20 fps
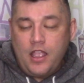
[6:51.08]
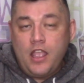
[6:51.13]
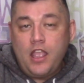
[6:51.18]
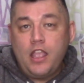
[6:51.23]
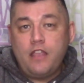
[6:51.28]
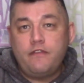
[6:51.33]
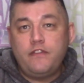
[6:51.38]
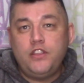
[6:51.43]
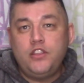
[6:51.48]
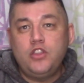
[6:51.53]

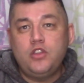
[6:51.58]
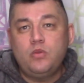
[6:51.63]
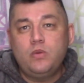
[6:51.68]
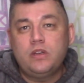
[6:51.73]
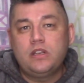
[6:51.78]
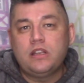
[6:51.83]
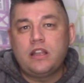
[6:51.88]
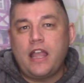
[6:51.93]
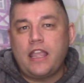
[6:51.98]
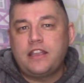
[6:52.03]
If you
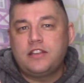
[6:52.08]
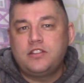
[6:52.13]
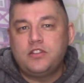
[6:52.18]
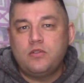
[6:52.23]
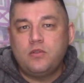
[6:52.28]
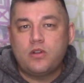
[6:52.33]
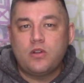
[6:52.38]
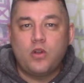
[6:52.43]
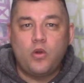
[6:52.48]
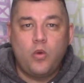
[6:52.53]
would like
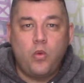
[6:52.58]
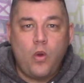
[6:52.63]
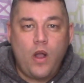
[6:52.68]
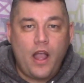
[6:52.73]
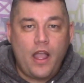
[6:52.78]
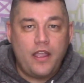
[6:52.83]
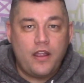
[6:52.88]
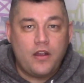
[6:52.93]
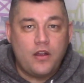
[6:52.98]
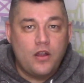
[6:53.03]
to
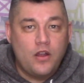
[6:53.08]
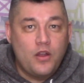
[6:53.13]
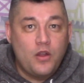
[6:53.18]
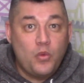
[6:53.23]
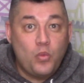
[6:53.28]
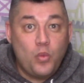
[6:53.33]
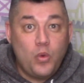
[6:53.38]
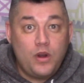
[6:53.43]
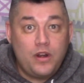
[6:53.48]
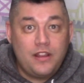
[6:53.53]
acquire
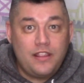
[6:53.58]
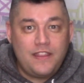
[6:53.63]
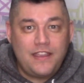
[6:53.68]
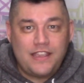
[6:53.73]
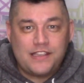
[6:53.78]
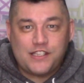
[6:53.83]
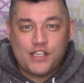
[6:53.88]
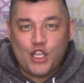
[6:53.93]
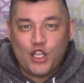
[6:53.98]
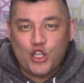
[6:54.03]
one of
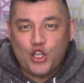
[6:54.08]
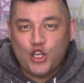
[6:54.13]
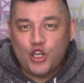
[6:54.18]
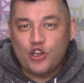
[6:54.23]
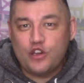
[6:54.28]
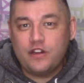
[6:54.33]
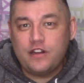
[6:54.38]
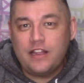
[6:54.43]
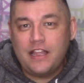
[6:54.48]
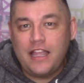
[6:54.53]
these
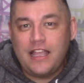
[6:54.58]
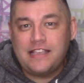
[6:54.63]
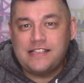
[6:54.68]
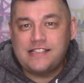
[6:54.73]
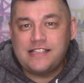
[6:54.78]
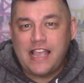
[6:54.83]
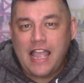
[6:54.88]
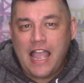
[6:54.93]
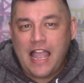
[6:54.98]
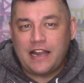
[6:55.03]
Kurt
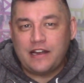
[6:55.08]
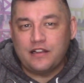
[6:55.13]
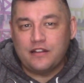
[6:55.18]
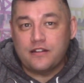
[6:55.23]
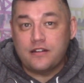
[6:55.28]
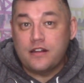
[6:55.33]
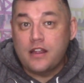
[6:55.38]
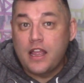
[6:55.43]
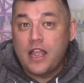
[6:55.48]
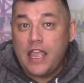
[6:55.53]
S.
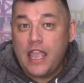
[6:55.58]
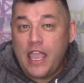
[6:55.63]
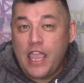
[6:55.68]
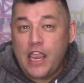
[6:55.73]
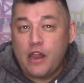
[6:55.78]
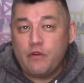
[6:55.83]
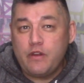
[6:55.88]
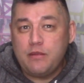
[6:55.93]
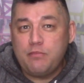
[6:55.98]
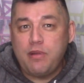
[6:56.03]
Adler
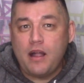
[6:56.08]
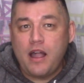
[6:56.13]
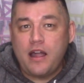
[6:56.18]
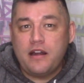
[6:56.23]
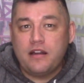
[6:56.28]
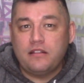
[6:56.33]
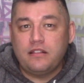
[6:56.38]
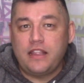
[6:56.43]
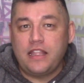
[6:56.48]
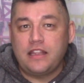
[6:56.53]
Harry
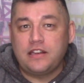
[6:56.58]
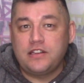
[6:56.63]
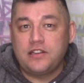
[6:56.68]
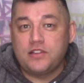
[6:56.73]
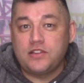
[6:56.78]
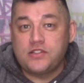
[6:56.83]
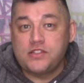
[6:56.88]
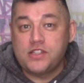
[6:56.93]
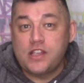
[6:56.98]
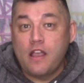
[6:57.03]
Potter
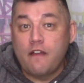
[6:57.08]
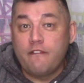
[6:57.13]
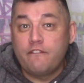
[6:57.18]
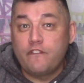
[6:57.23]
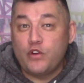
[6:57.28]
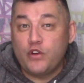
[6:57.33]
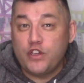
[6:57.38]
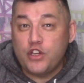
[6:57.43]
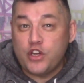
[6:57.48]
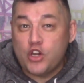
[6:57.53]
lanterns
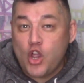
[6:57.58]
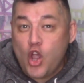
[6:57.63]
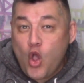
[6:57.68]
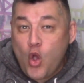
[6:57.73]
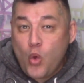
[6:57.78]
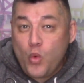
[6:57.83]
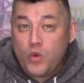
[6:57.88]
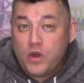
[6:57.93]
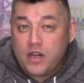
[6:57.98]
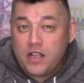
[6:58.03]
for your
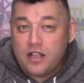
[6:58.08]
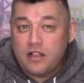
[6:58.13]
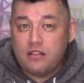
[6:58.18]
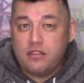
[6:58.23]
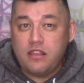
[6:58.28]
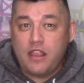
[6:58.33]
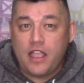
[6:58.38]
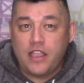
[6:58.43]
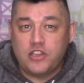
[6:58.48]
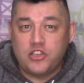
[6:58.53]
own
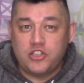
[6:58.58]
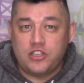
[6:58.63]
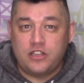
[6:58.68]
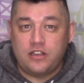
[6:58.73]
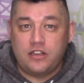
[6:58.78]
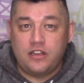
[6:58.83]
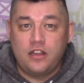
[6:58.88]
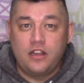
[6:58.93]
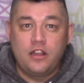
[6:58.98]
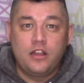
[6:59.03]

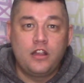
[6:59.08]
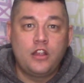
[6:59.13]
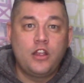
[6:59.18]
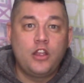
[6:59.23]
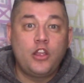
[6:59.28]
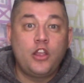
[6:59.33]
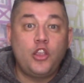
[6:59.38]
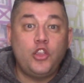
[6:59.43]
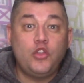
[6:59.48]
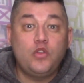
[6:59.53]
collection,
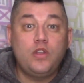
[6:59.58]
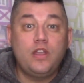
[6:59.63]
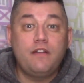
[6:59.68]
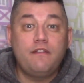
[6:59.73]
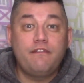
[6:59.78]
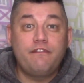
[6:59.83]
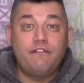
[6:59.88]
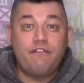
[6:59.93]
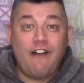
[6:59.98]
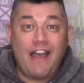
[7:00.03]
you can
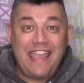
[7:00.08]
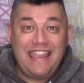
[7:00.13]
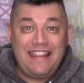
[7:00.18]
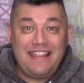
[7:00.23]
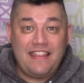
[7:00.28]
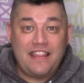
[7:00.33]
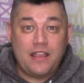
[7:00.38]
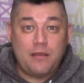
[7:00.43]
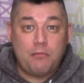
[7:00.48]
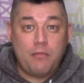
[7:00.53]

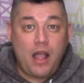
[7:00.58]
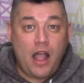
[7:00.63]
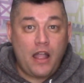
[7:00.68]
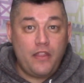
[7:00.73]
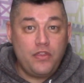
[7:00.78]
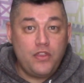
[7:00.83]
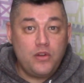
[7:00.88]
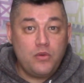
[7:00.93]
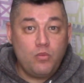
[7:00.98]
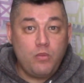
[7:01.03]
find them
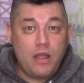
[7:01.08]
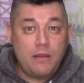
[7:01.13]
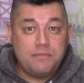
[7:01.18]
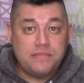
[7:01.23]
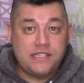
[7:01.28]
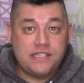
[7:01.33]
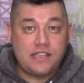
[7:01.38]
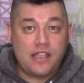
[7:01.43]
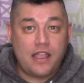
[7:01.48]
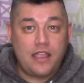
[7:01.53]
on their
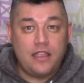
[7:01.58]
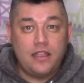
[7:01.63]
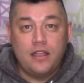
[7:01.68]
website,